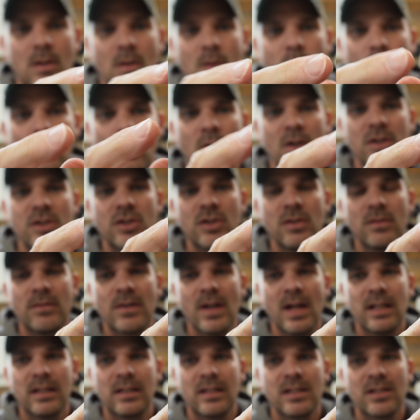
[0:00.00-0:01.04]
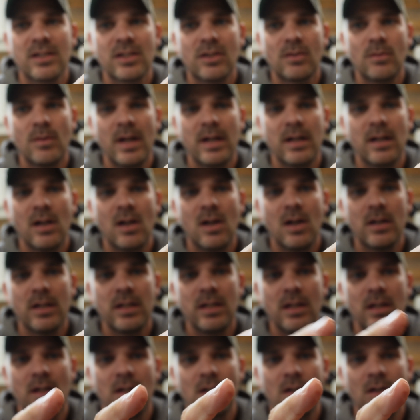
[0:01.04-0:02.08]
Once you've got this threaded on
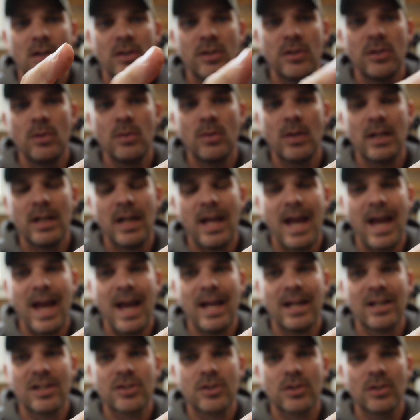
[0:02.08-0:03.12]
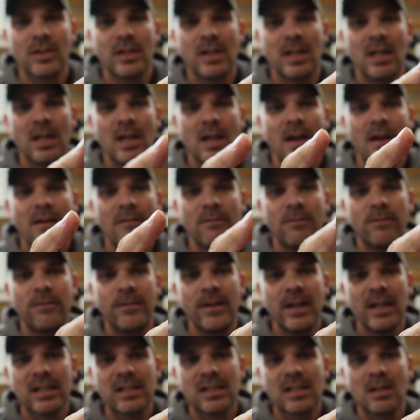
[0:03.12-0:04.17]
here, you can actually
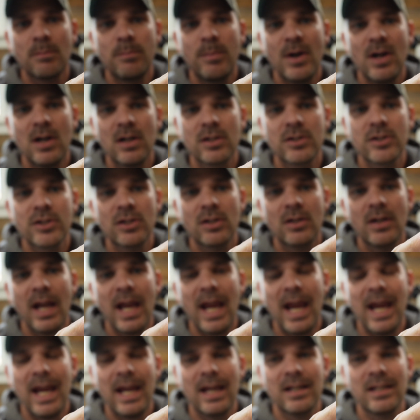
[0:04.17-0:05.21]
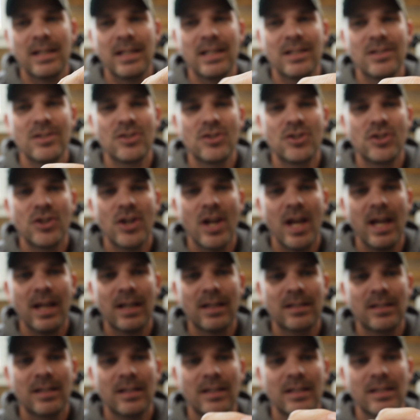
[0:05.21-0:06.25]
fix the puncture and
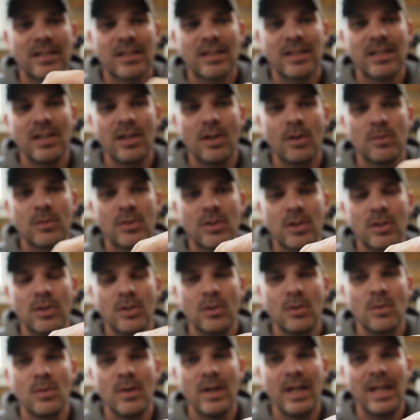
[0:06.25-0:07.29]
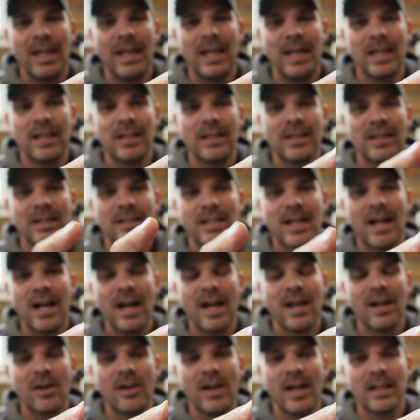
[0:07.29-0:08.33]
inject the CO2 in the
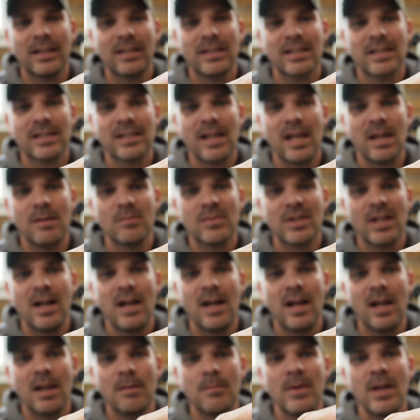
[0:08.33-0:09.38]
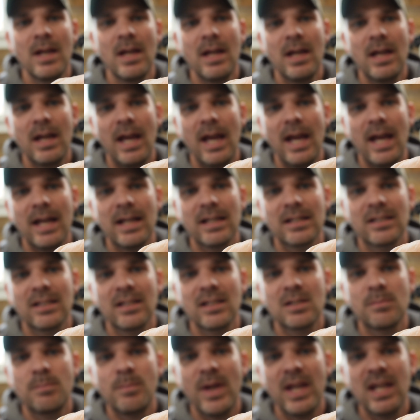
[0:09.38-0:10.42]
tire at the same time, as
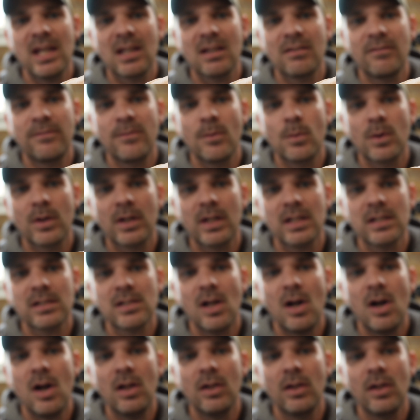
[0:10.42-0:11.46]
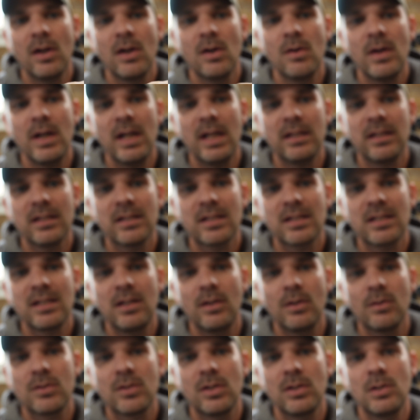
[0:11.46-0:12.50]
this bacon fork is hollow and the
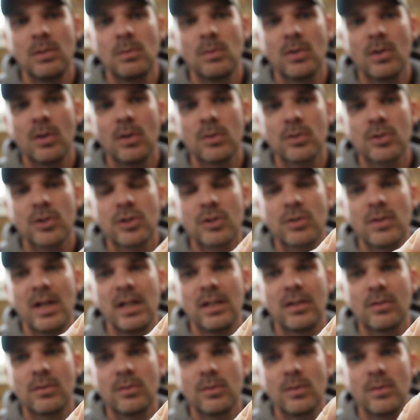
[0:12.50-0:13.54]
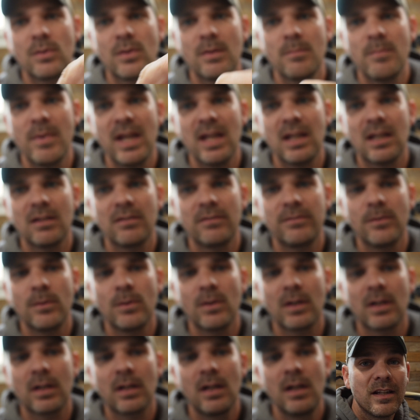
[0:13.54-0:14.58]
CO2 will go straight through the bacon
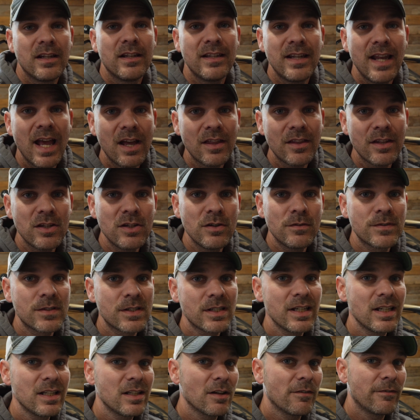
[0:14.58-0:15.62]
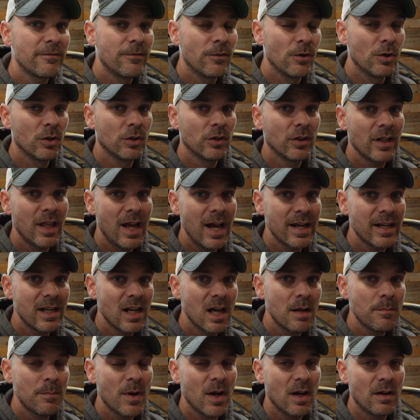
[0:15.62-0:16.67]
fork. Now that you've seen the full
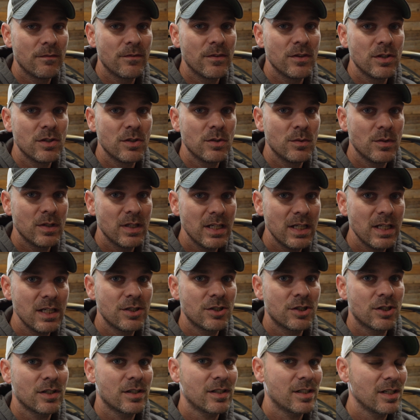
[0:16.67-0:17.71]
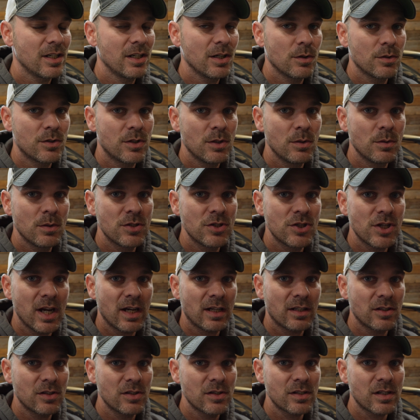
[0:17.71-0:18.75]
lineup of the Uniche CO2
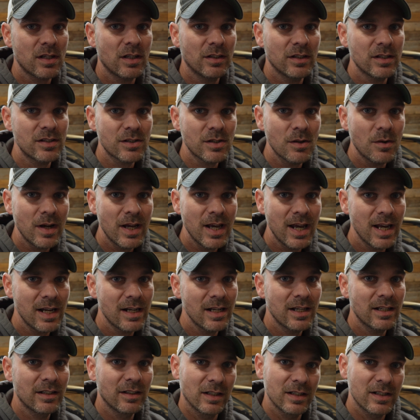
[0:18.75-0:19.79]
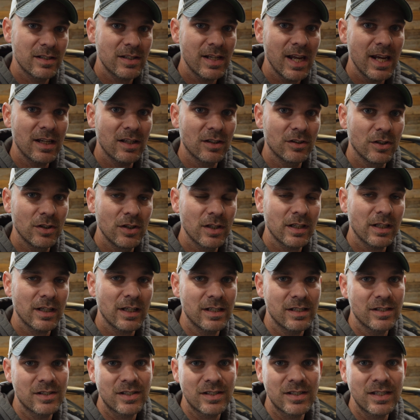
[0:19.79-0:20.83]
injectors, let's go ahead and let's take a look
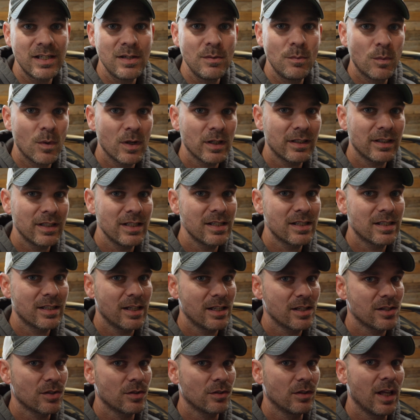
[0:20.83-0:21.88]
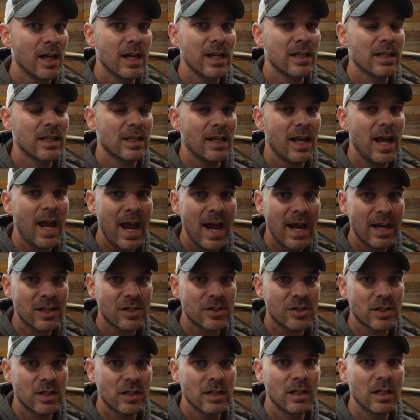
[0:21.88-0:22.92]
and see what these things are like in
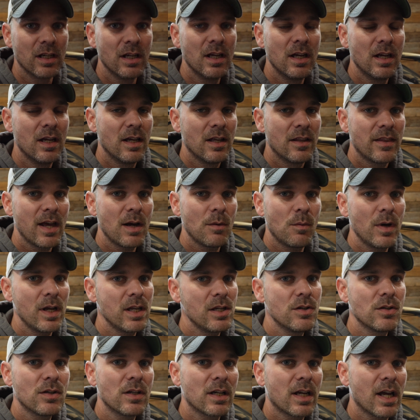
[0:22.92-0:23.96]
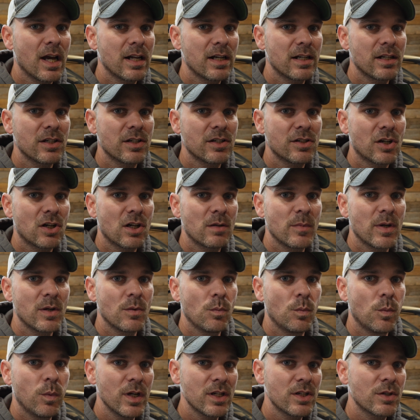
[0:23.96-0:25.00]
action. That way you can kind of determine
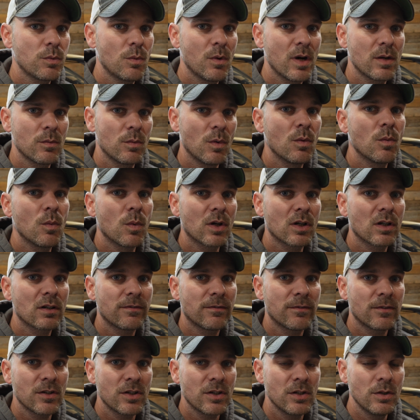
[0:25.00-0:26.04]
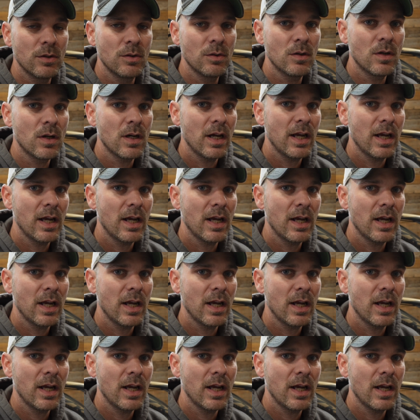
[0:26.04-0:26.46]
which one will work for you.